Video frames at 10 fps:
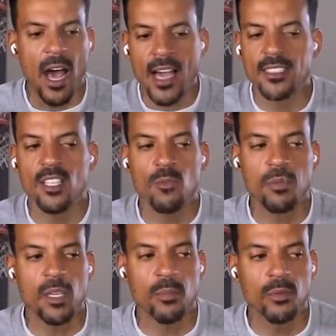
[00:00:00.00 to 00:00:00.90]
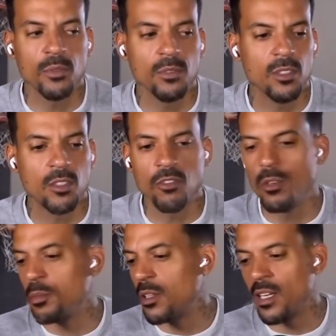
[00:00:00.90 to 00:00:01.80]
I tell people
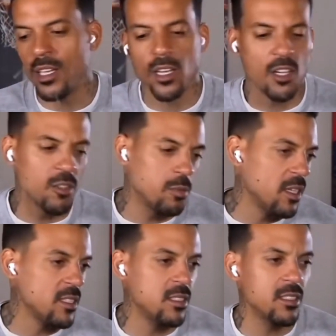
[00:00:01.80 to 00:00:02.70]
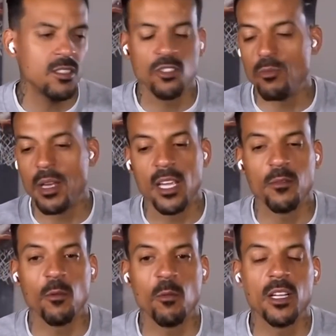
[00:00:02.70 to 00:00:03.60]
you can play other places, you
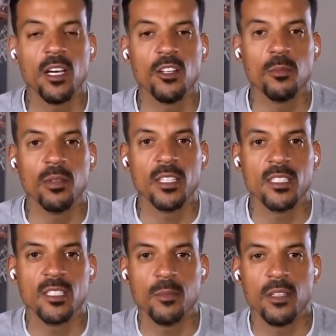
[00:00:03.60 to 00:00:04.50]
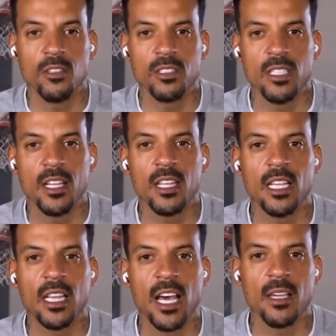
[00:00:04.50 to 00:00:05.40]
may even win other places, but there's
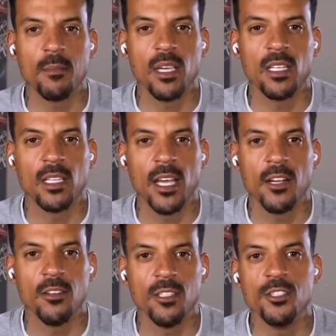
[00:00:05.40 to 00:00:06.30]
nothing like being a Laker.